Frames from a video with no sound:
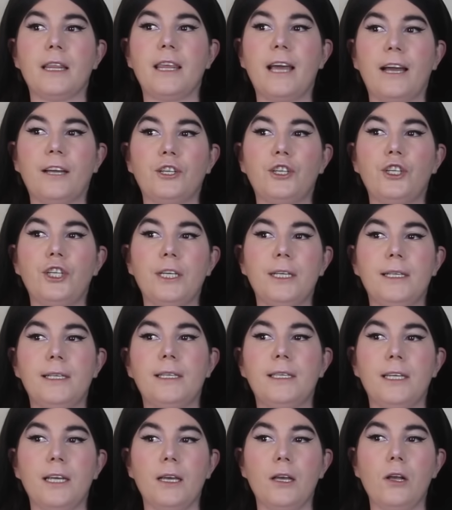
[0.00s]
that she
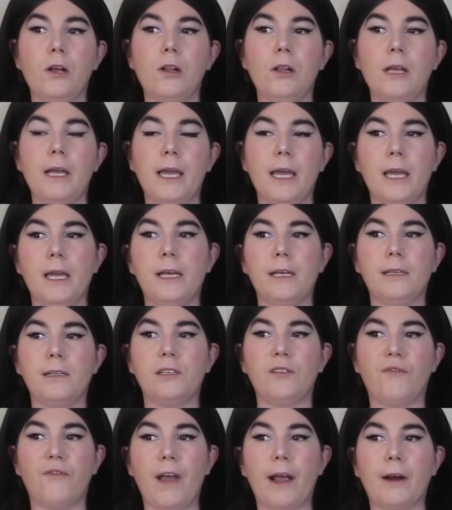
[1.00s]
still
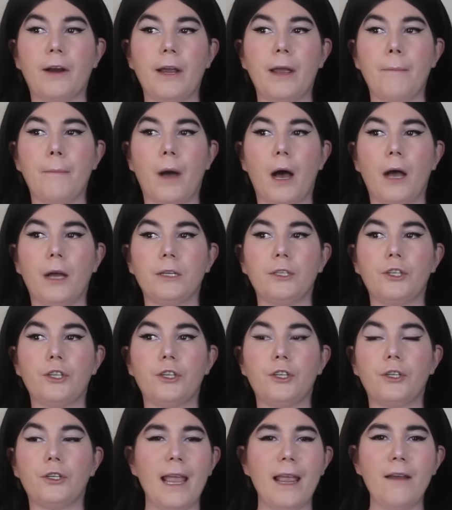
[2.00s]
is very
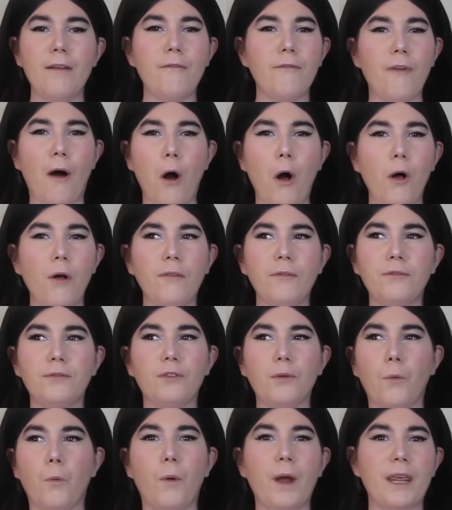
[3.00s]
much
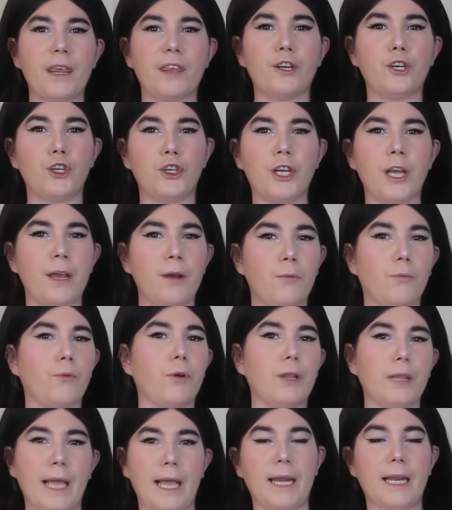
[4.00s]
involved with shit
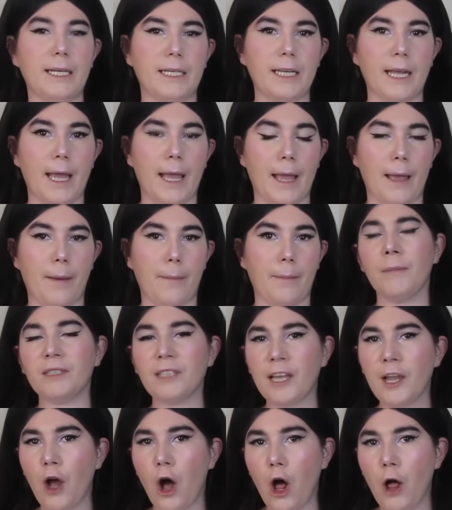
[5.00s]
related to him. But
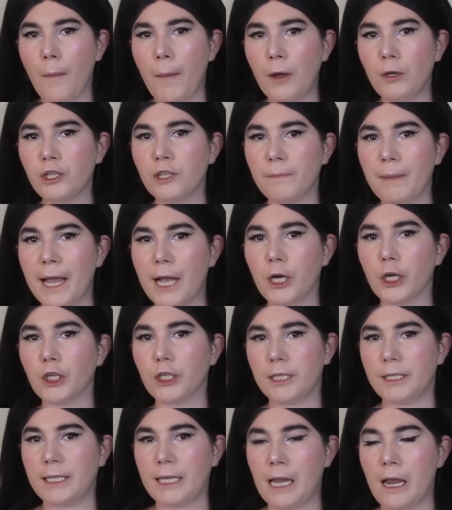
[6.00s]
they almost make her
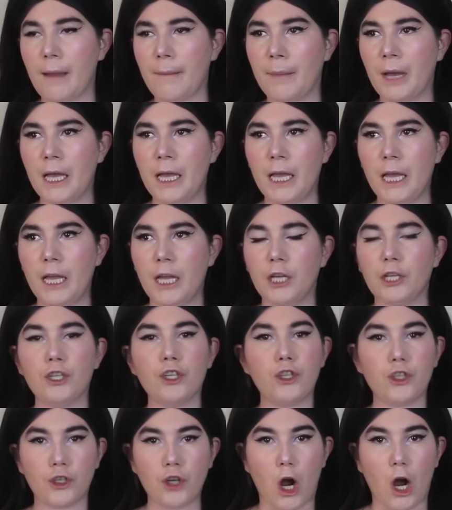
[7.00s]
seem
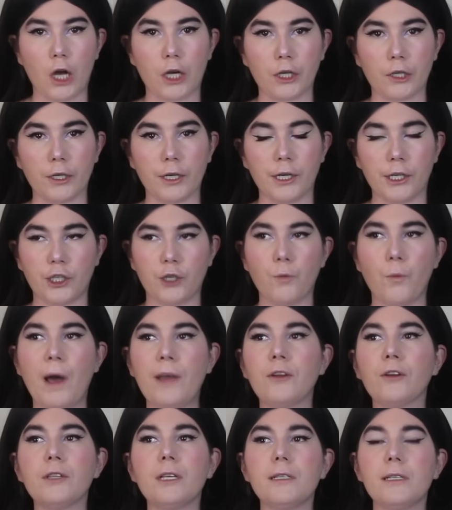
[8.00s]
stalkerish.
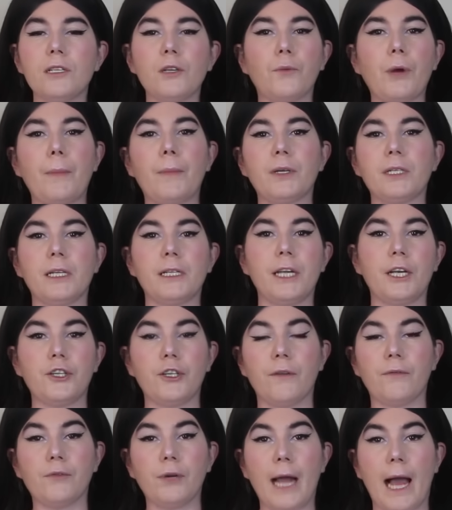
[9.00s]
Whether this is a
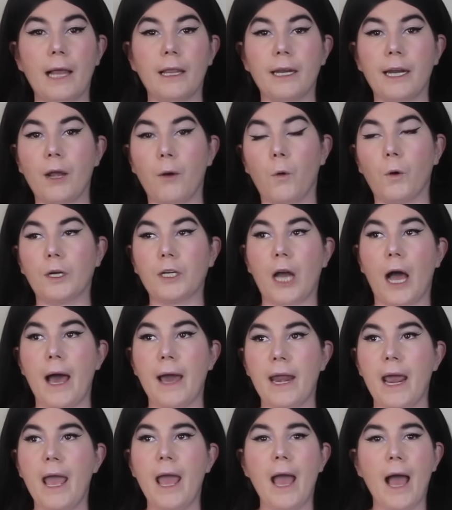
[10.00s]
representation of reality or not,